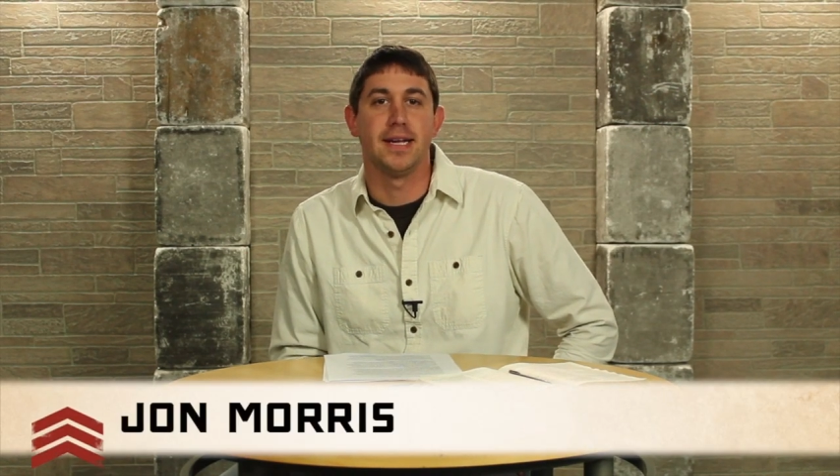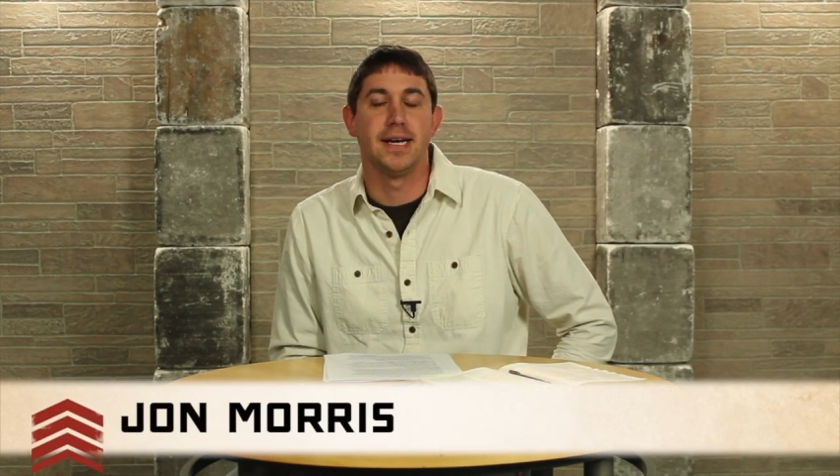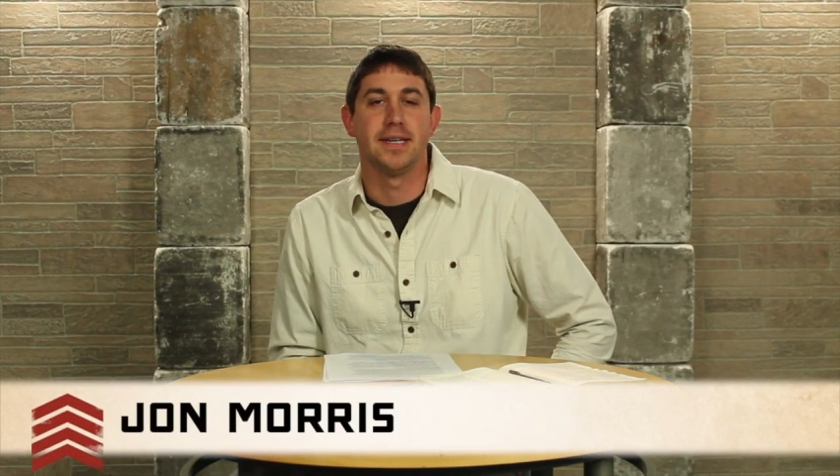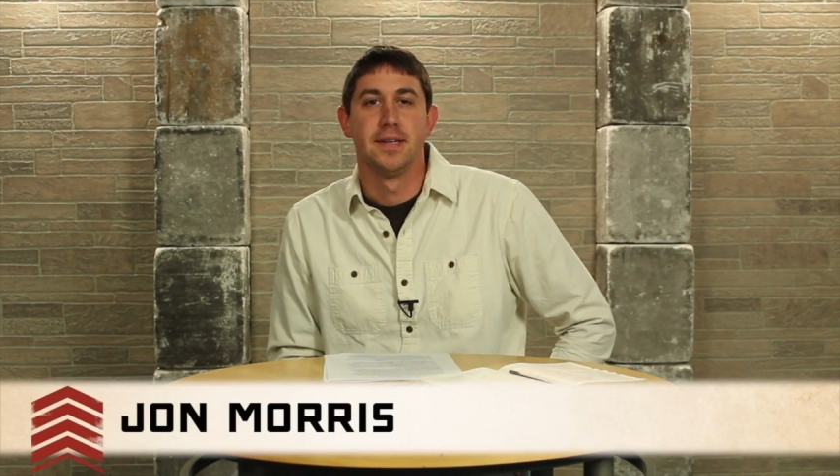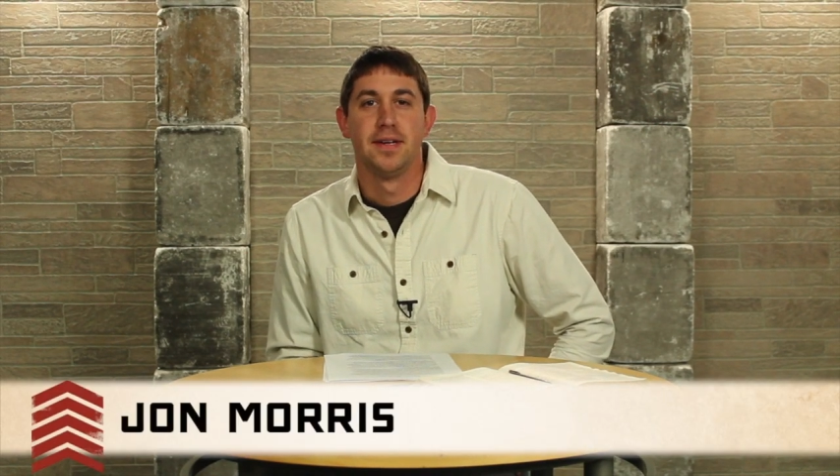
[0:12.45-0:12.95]

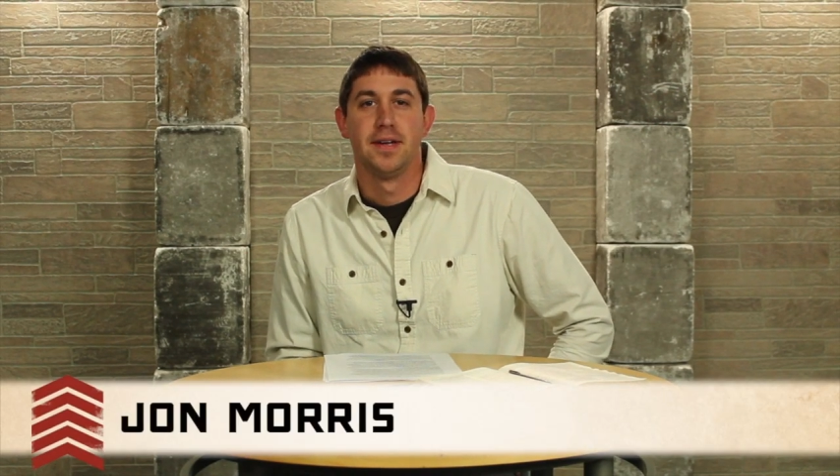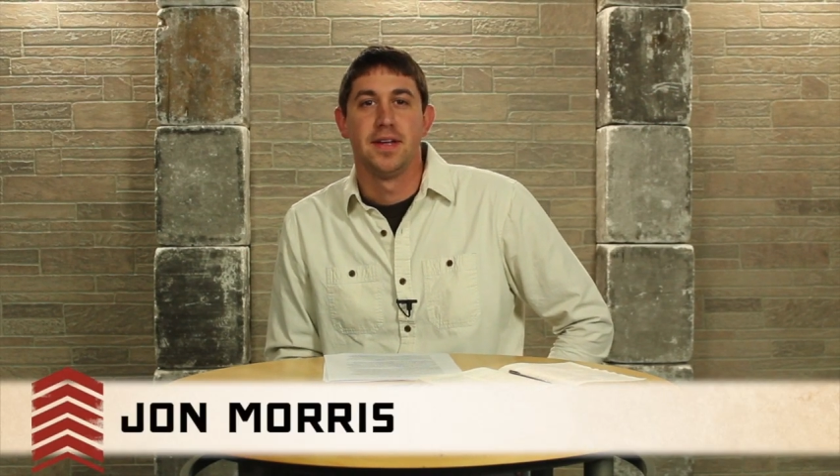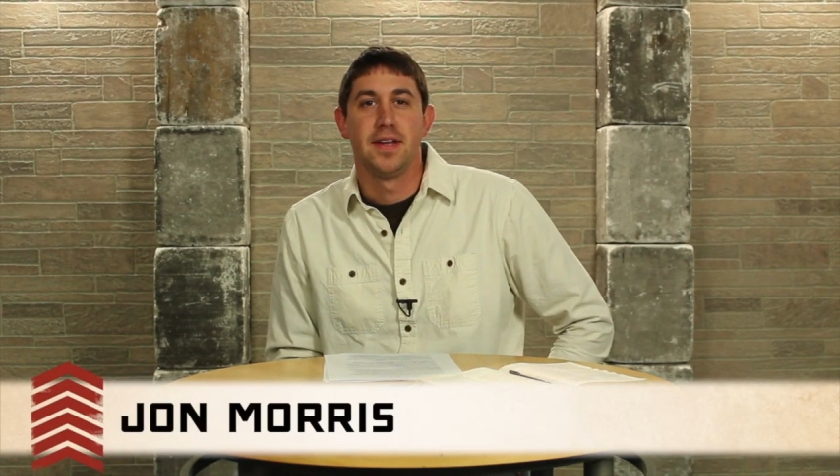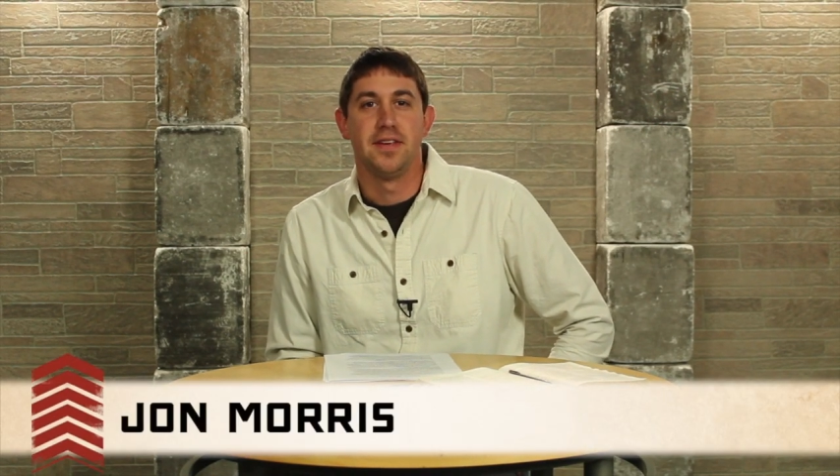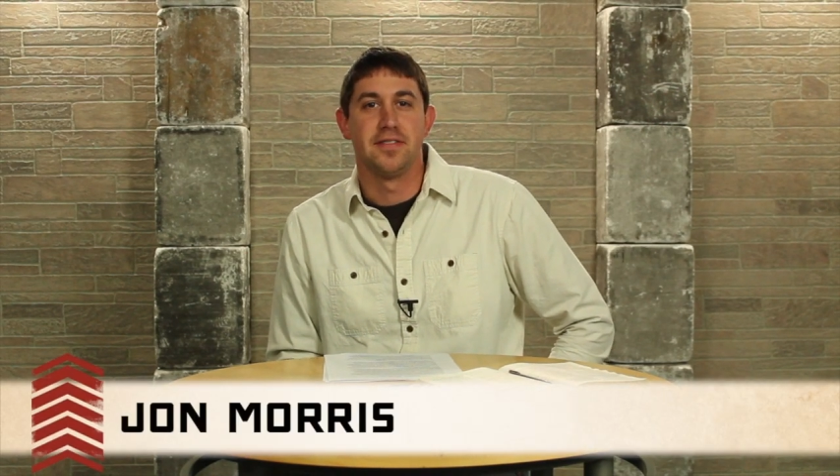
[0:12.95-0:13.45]
like,
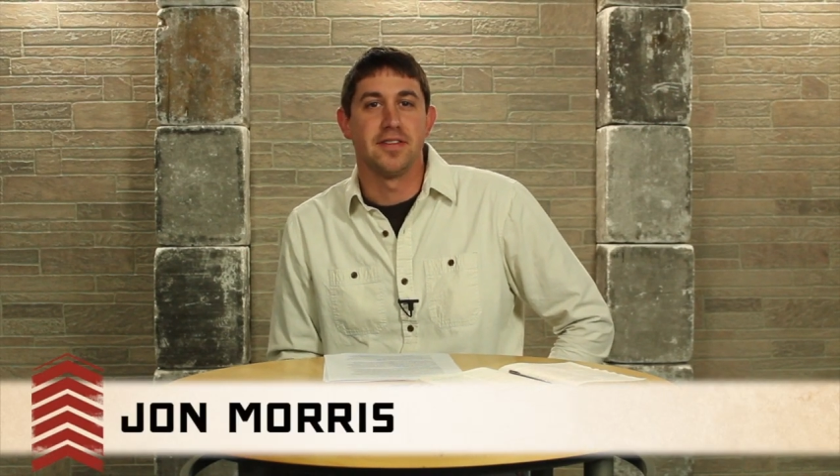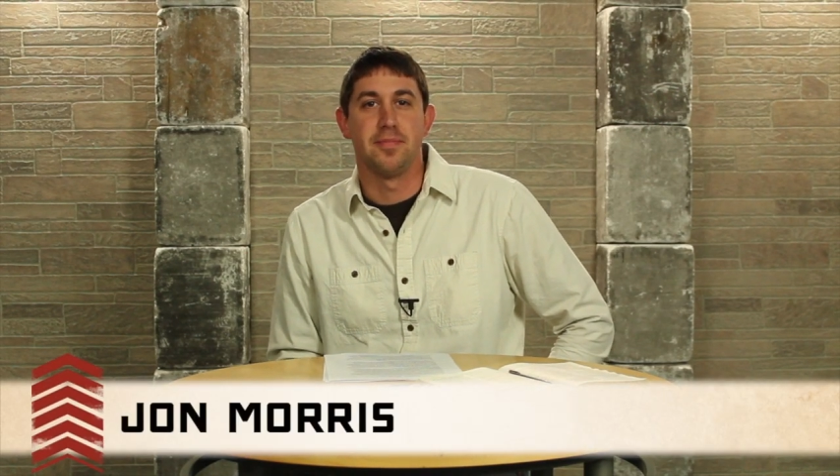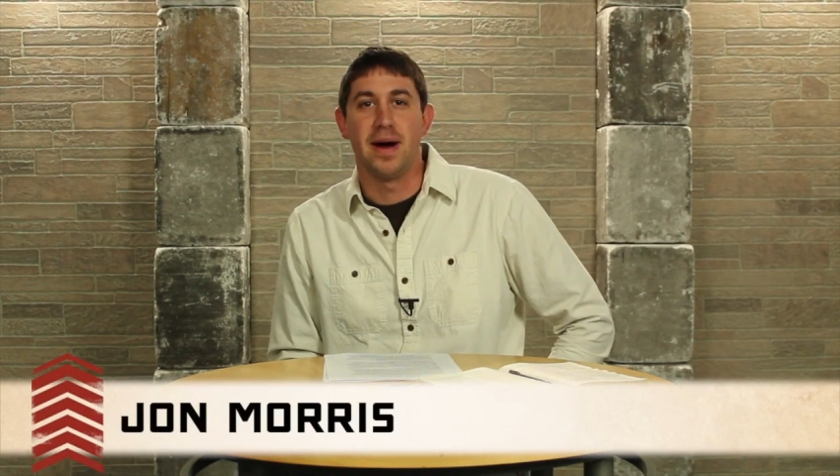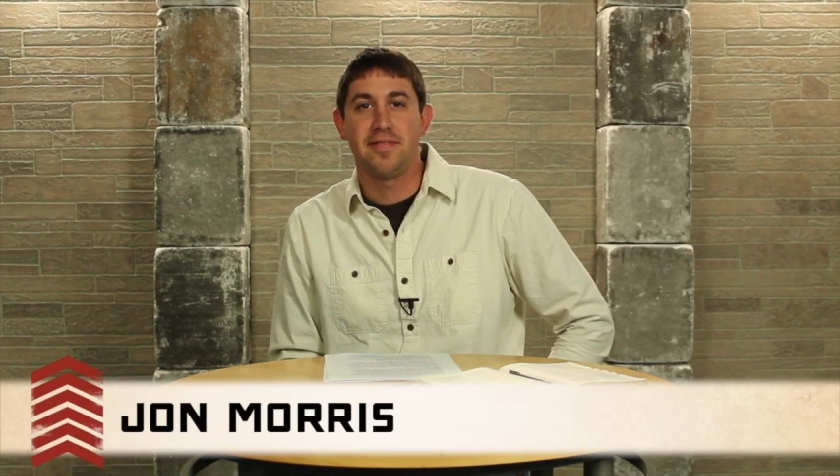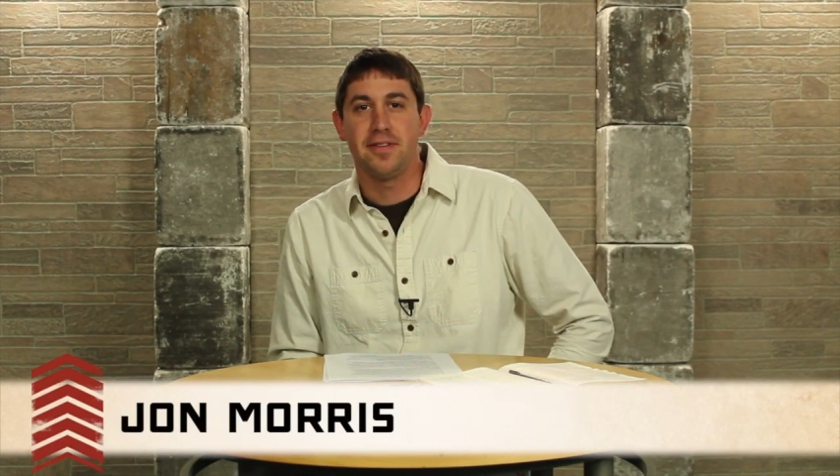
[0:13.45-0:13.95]
is
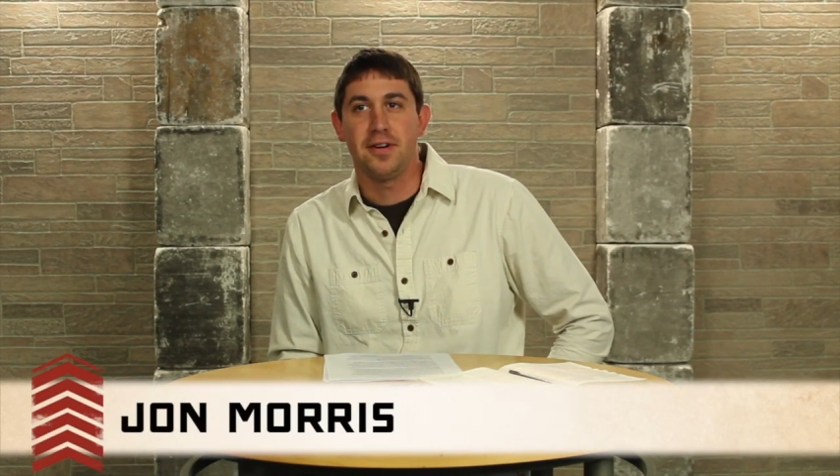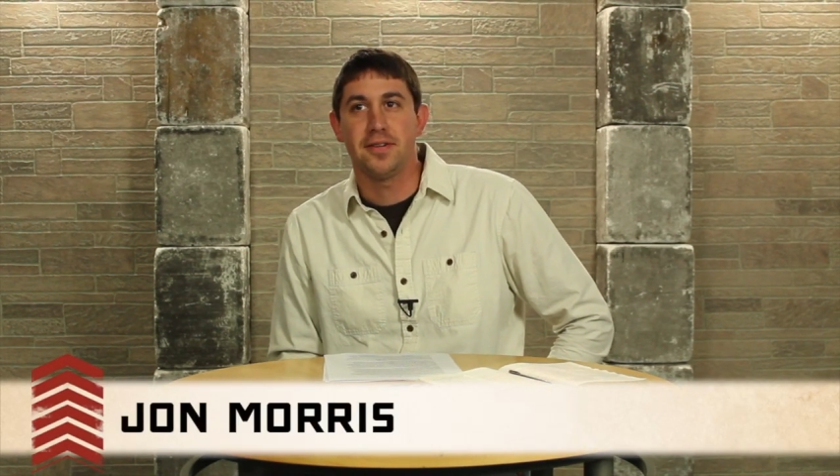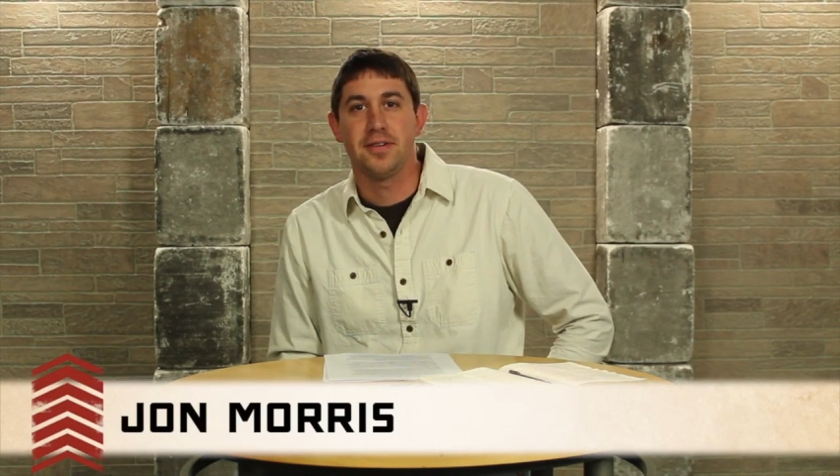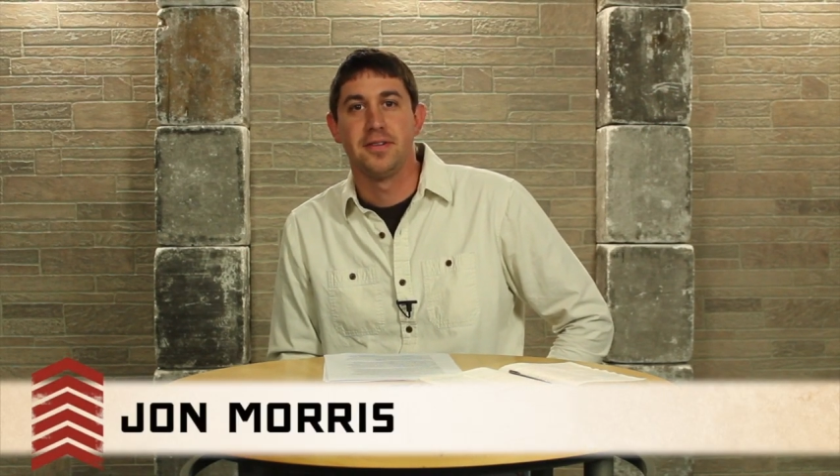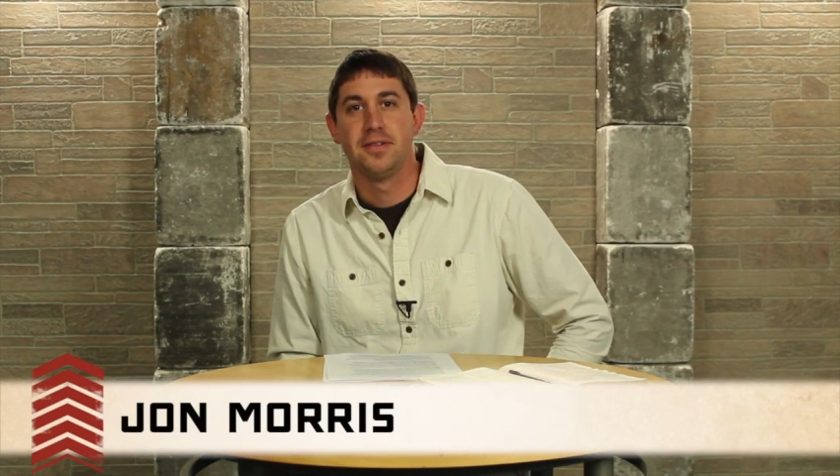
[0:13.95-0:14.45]
this my
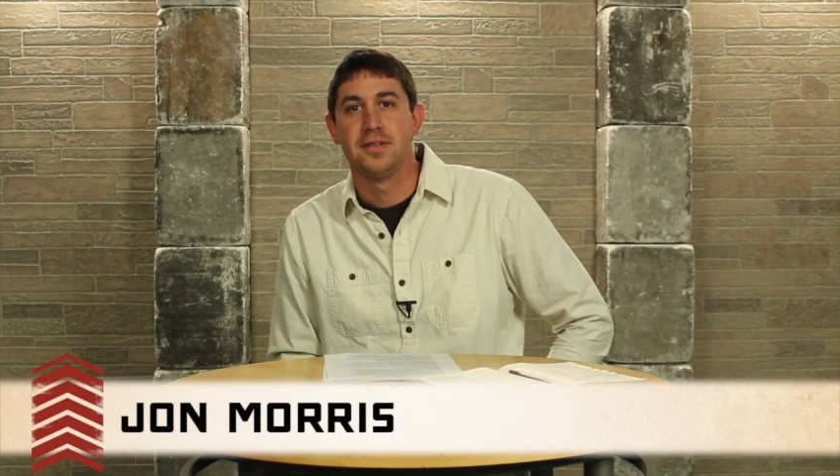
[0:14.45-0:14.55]
fault?